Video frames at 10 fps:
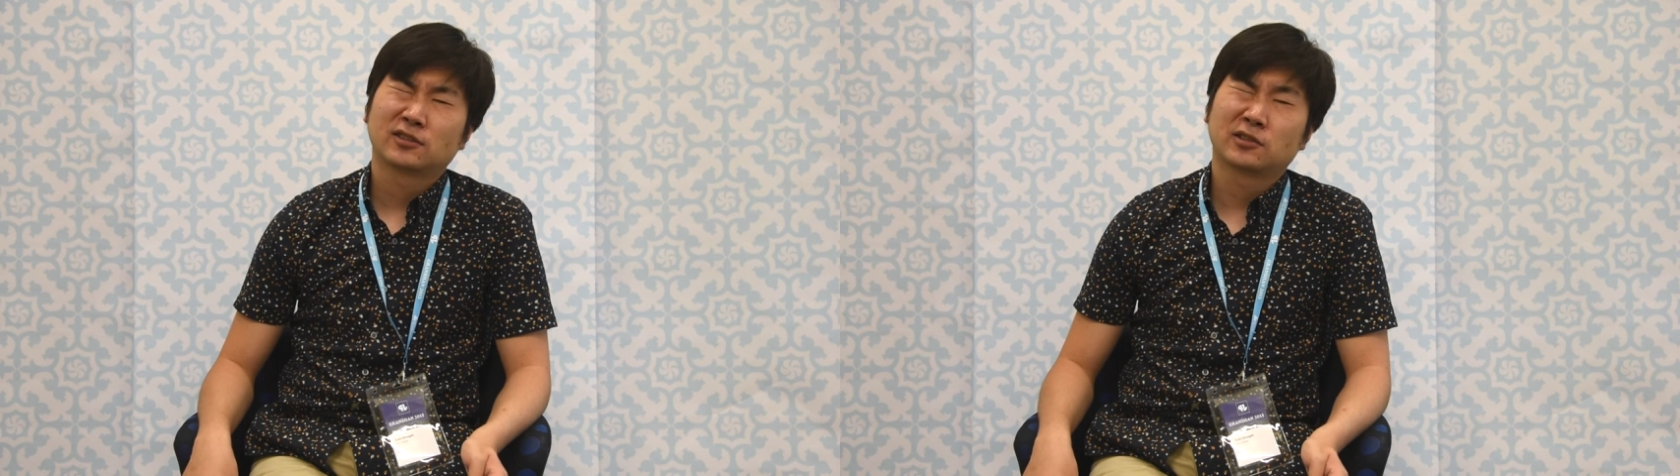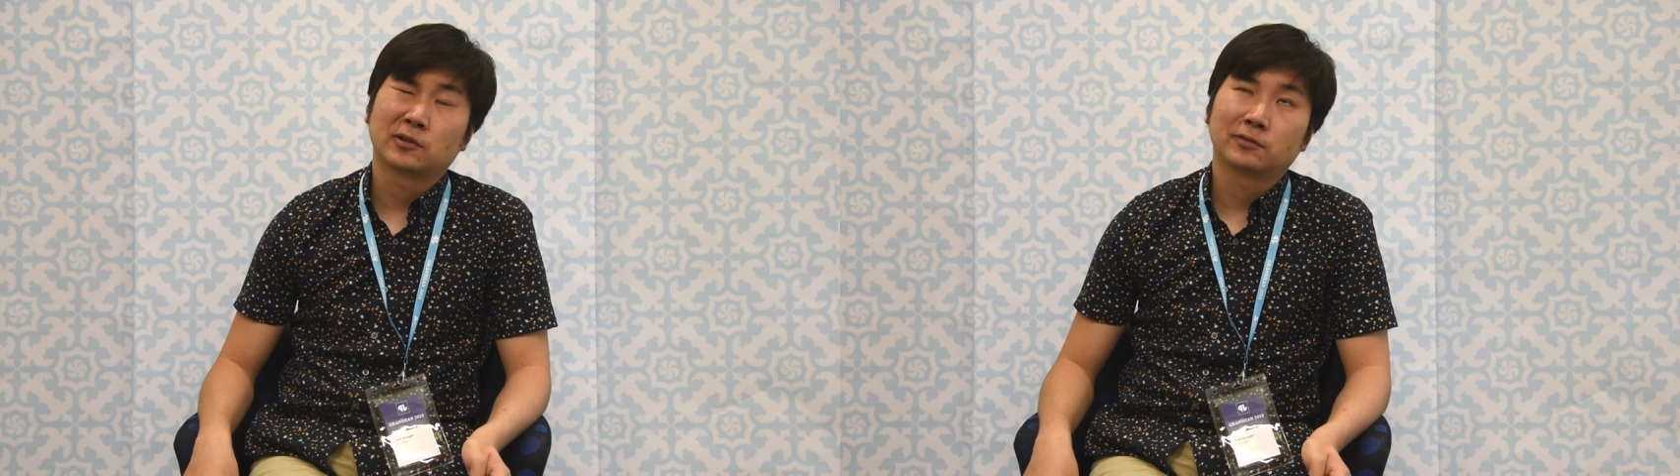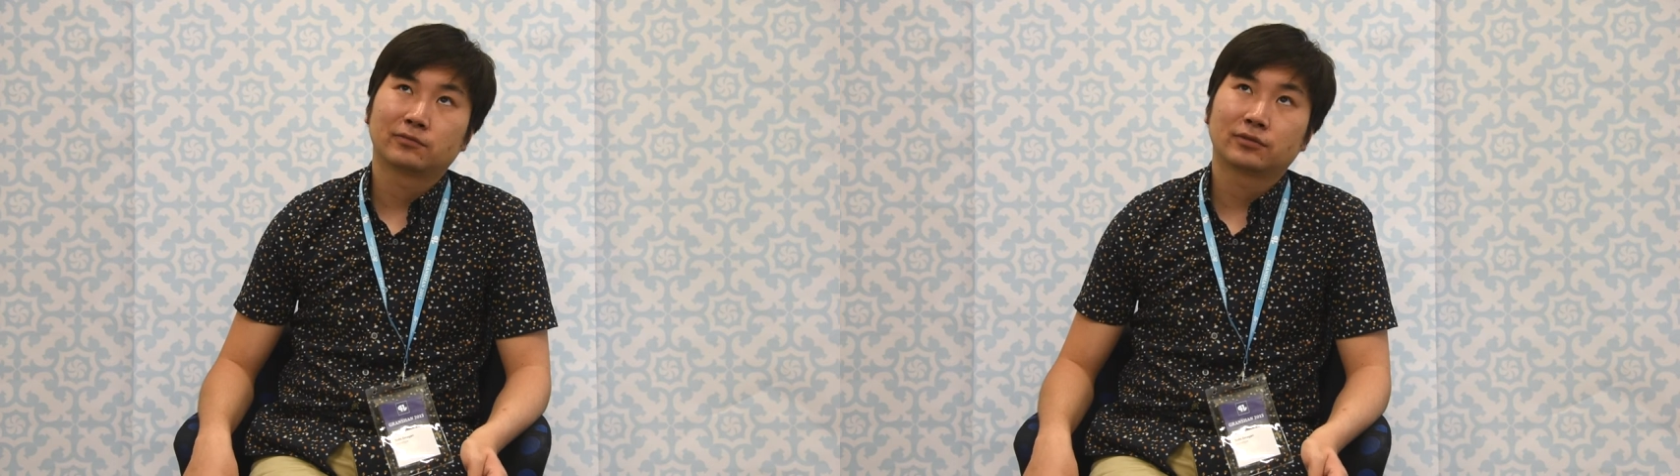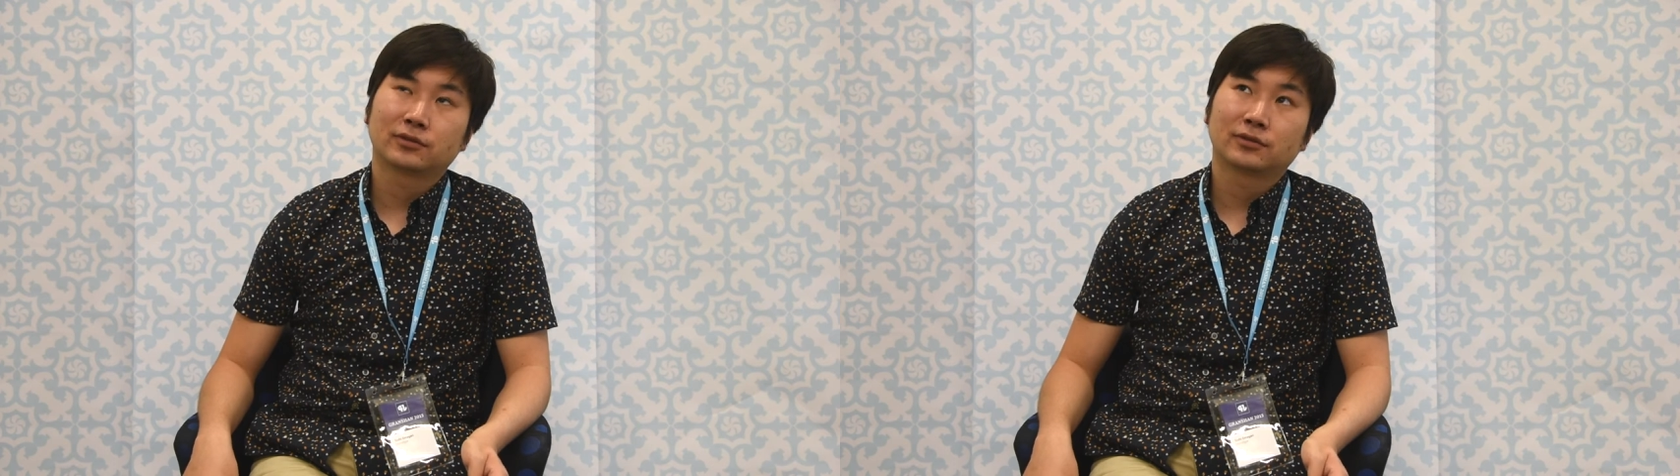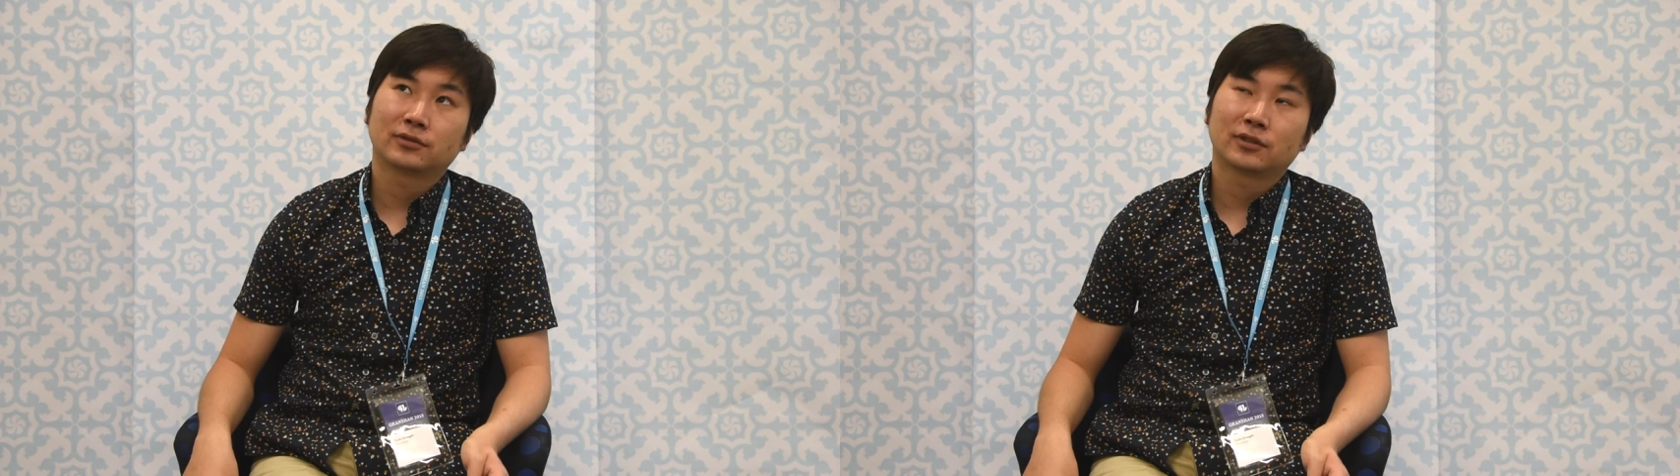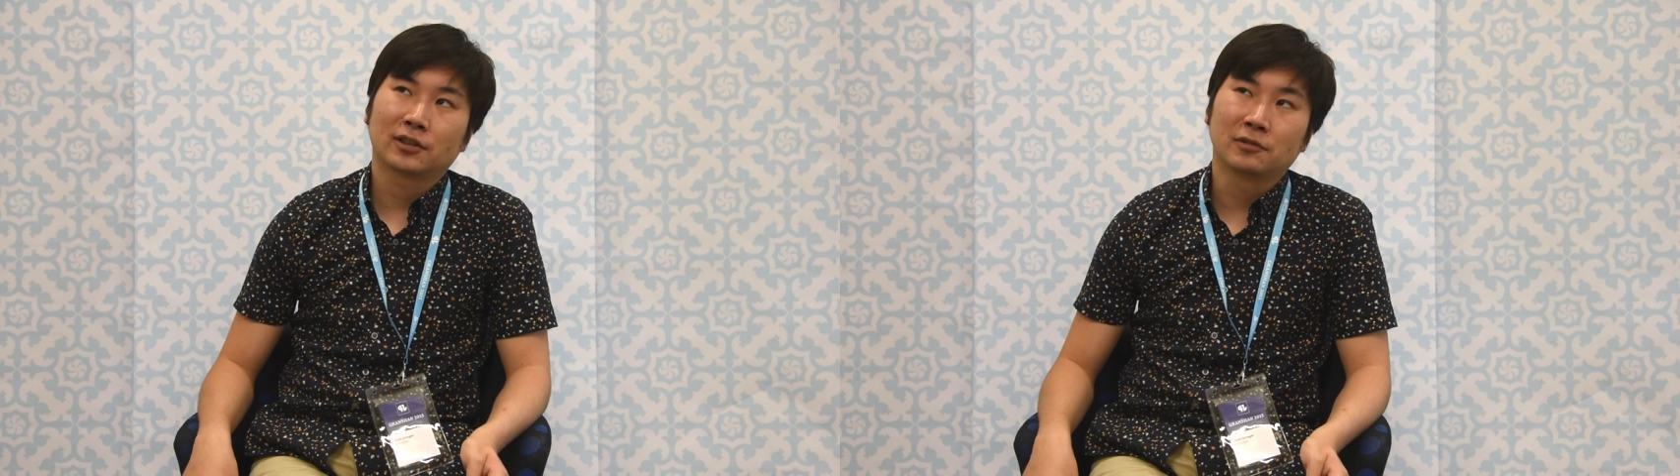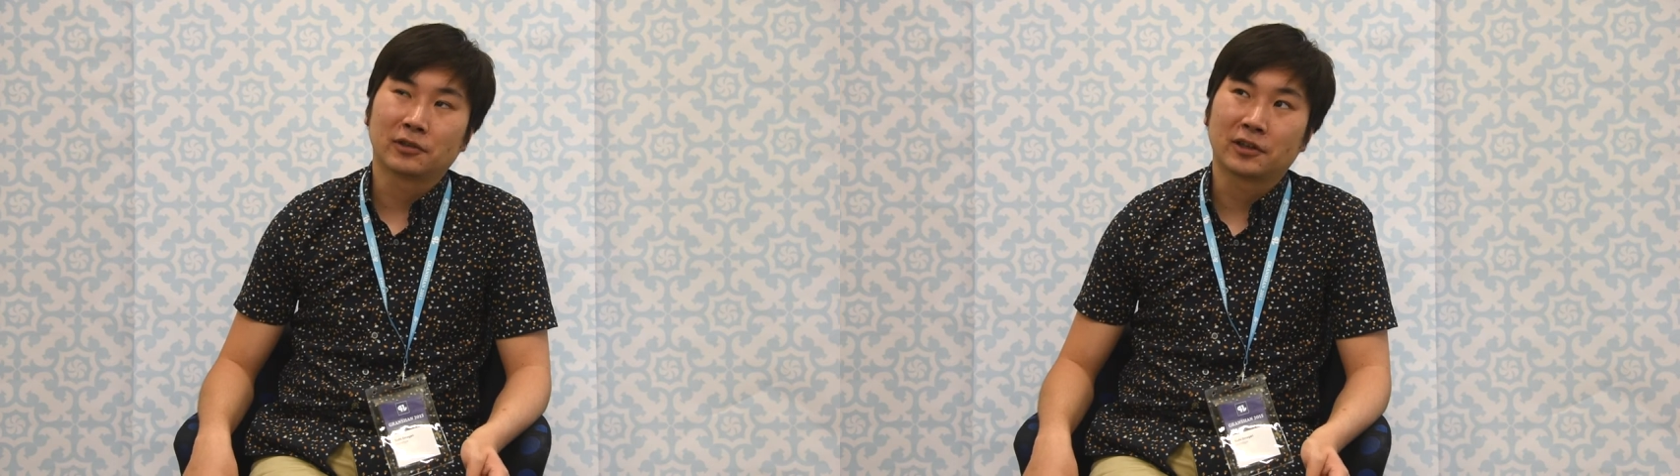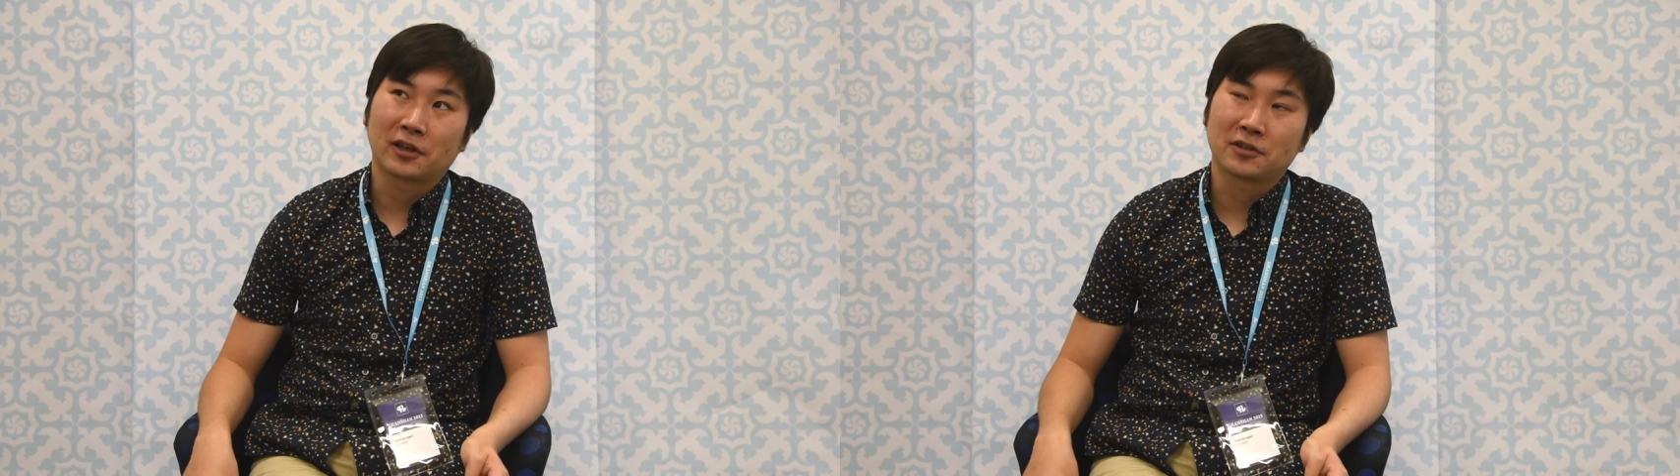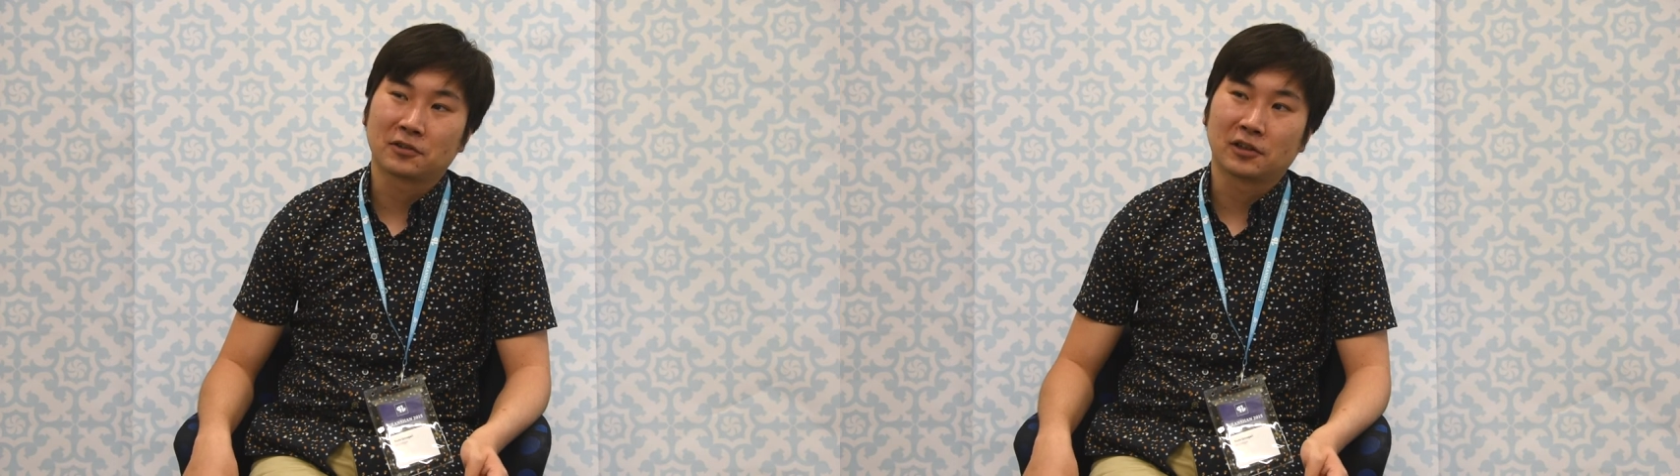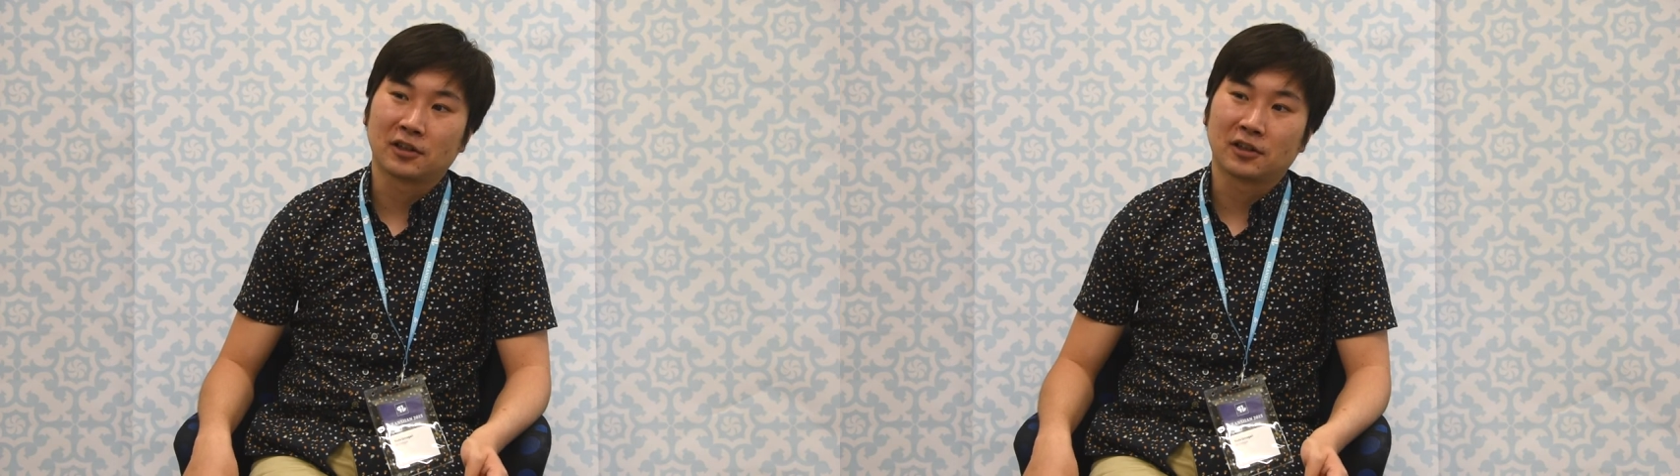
Well implication